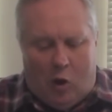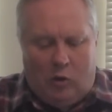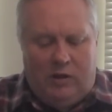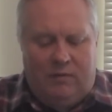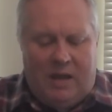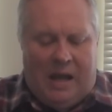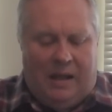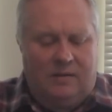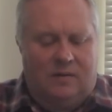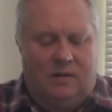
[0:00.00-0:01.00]
all you've
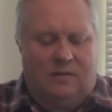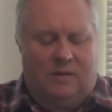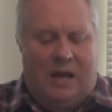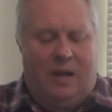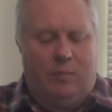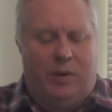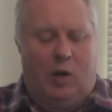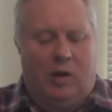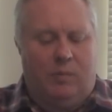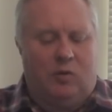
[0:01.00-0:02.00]
got's this time
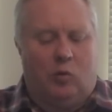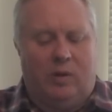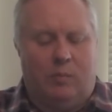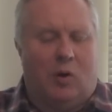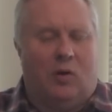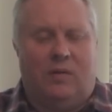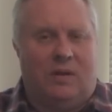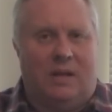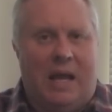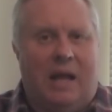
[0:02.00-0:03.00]
period between birth
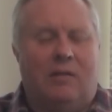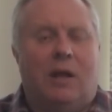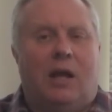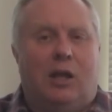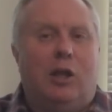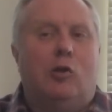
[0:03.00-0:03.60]
and death,